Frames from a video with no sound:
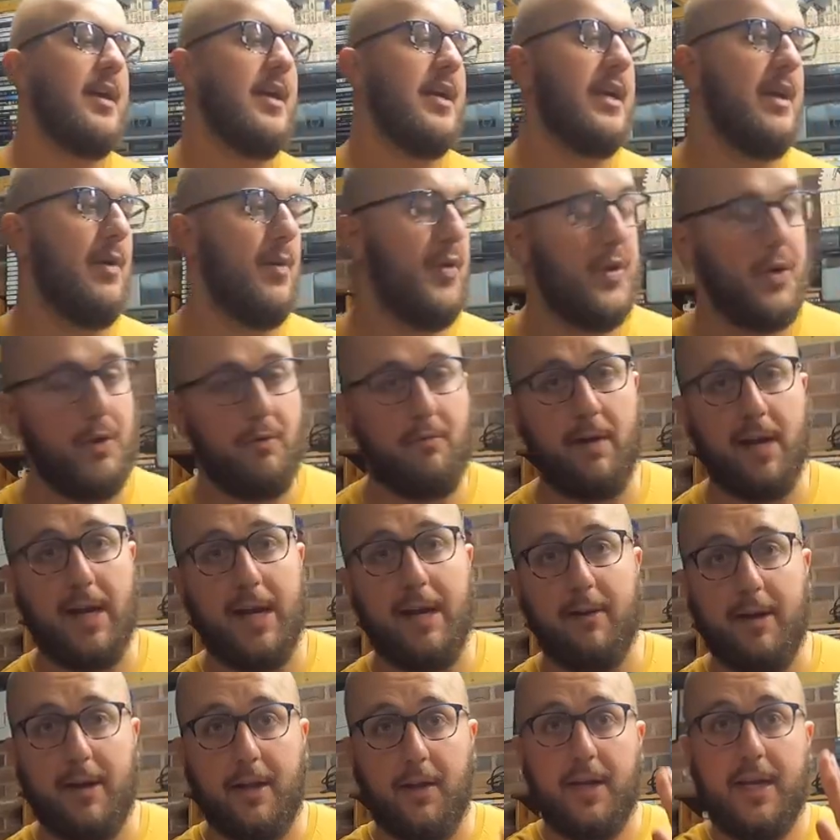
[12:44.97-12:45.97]
You know, we're doing
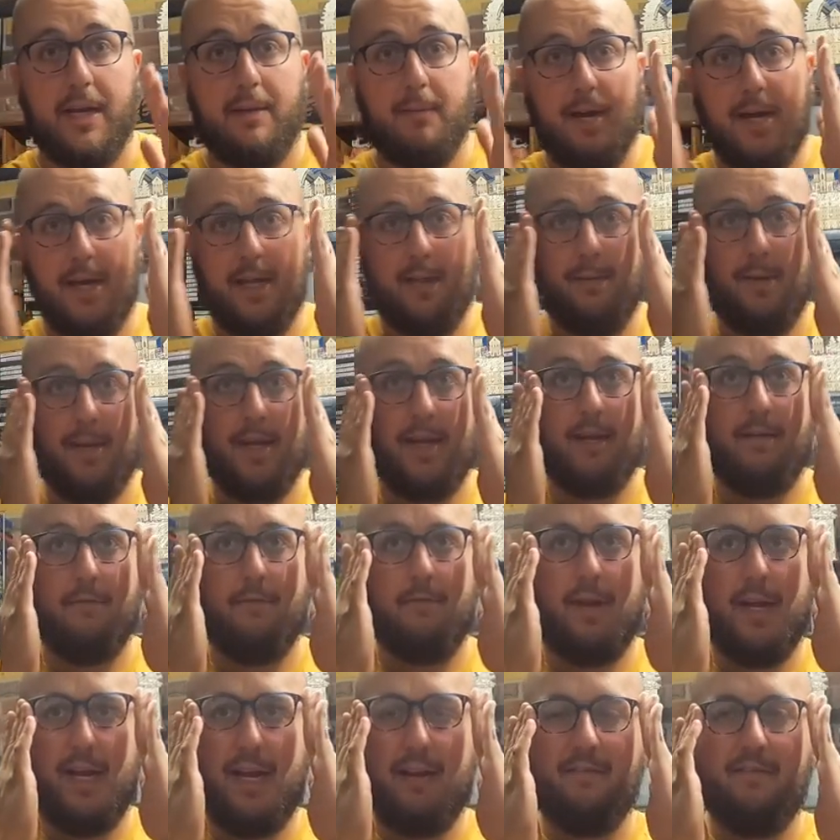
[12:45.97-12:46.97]
really well on eBay at the minute.
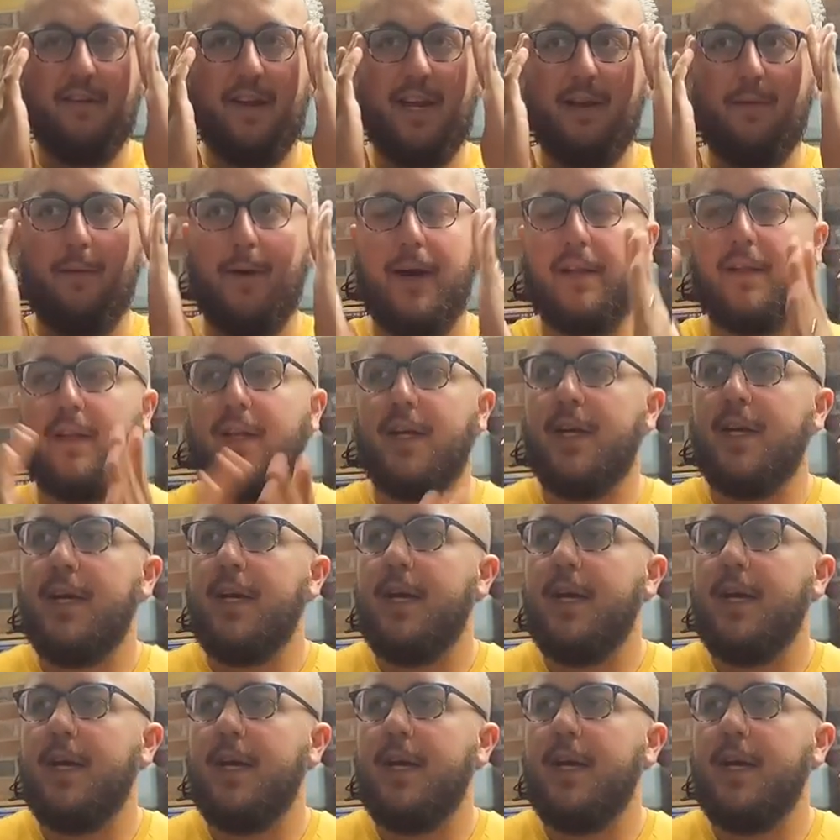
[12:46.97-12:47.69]
Really, really well.